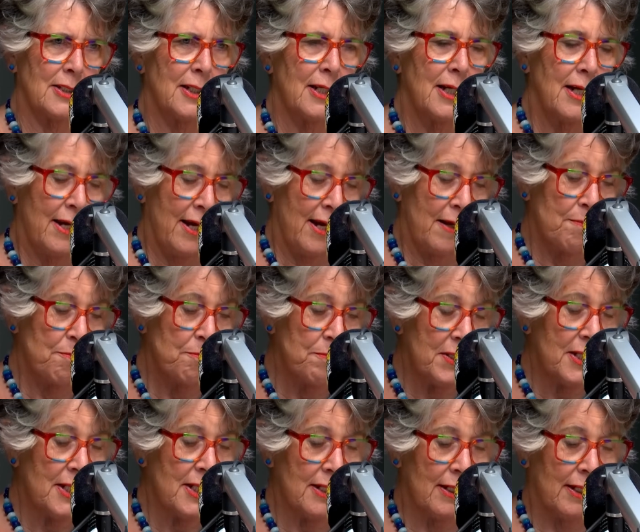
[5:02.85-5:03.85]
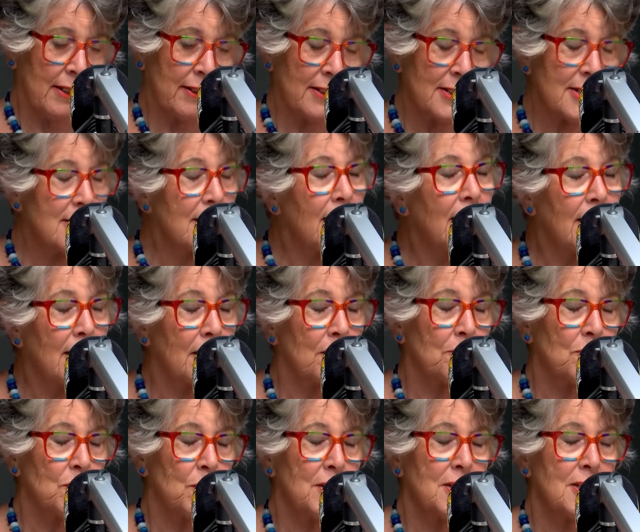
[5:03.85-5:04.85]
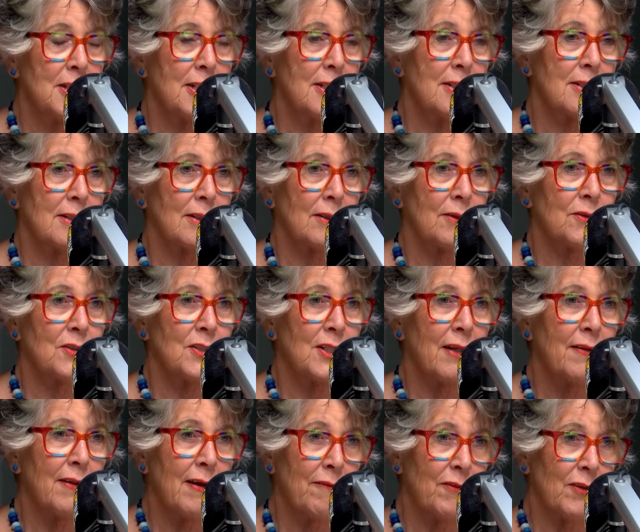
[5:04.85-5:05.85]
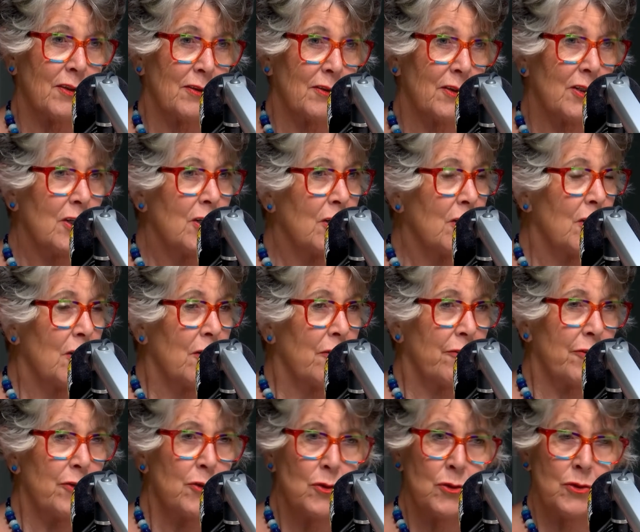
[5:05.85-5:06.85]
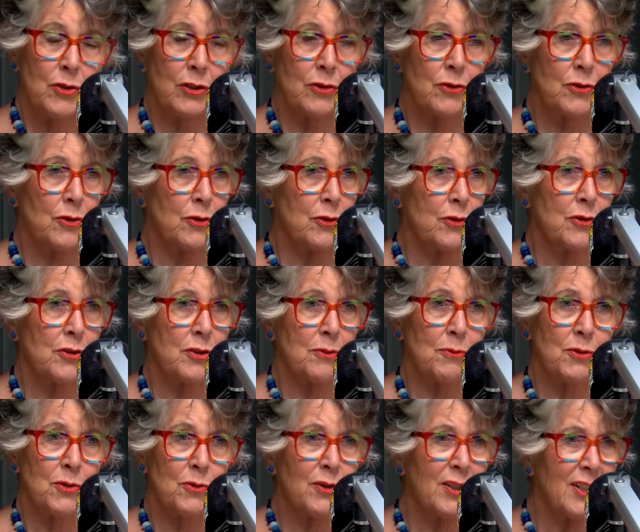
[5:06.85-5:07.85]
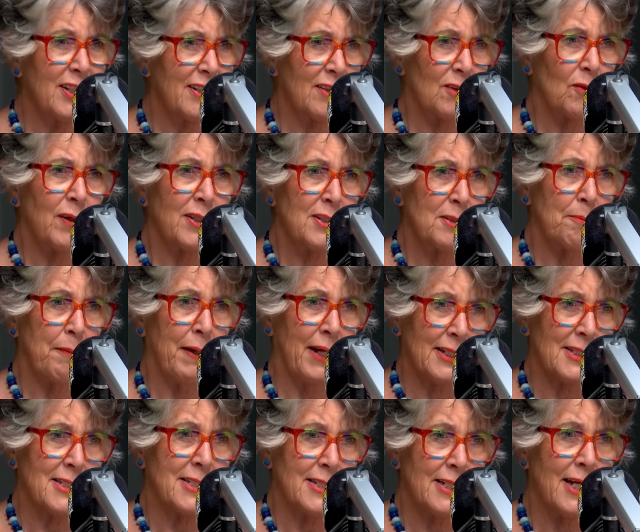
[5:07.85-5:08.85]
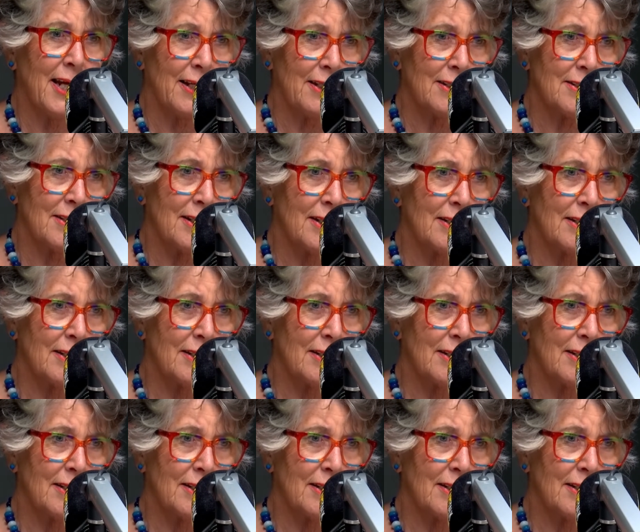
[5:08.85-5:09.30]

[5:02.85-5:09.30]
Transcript: And B, at the time, 20 years ago, South African food and tourism was really in quite a bad state,